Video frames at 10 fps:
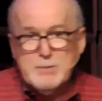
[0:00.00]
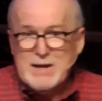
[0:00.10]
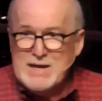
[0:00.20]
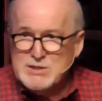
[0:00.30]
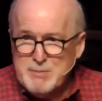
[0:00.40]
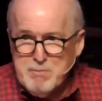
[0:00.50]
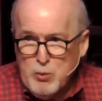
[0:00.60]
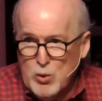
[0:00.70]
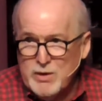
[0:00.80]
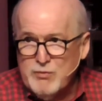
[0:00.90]
but it's
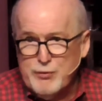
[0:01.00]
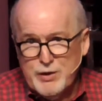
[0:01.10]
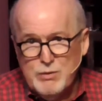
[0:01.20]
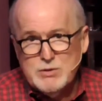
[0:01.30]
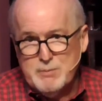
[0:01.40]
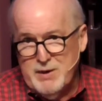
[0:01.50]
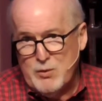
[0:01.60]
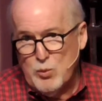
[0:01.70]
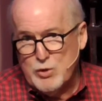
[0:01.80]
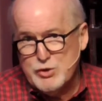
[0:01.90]
important for you to be
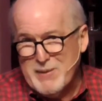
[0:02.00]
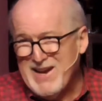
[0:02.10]
in worship.